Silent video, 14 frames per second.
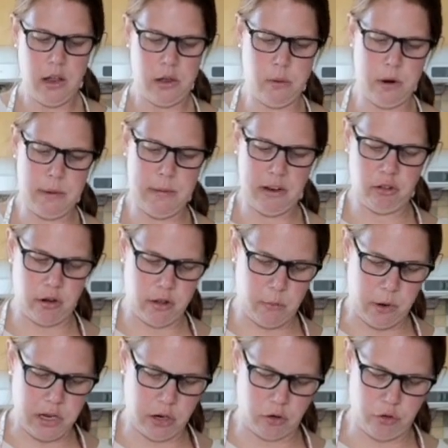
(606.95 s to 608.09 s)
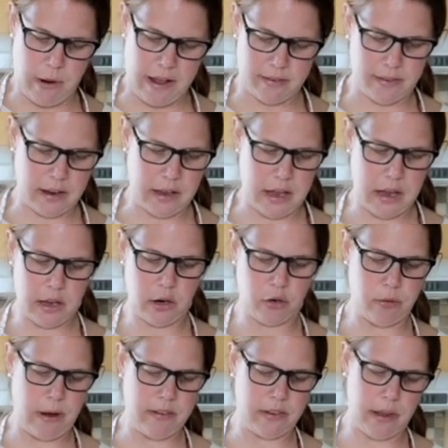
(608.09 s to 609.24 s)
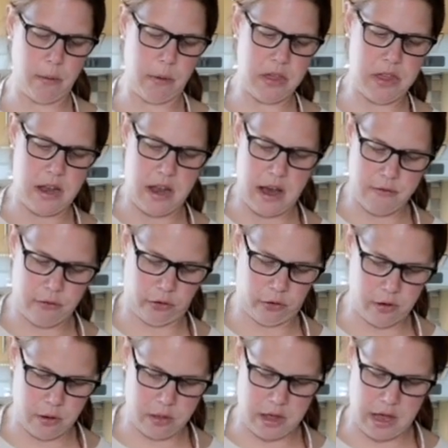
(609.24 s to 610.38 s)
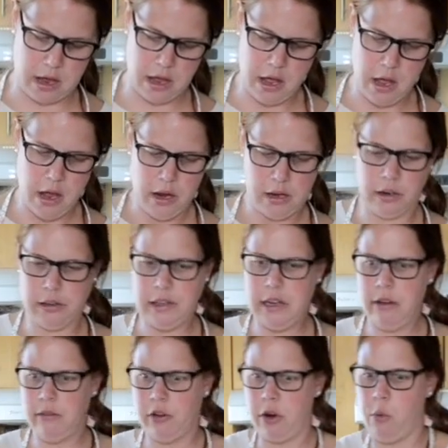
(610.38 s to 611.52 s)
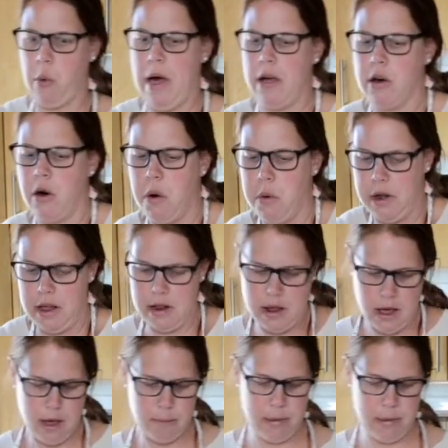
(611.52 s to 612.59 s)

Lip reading: You want to make sure that when you're dressing it with enough so that your leaves are well coated,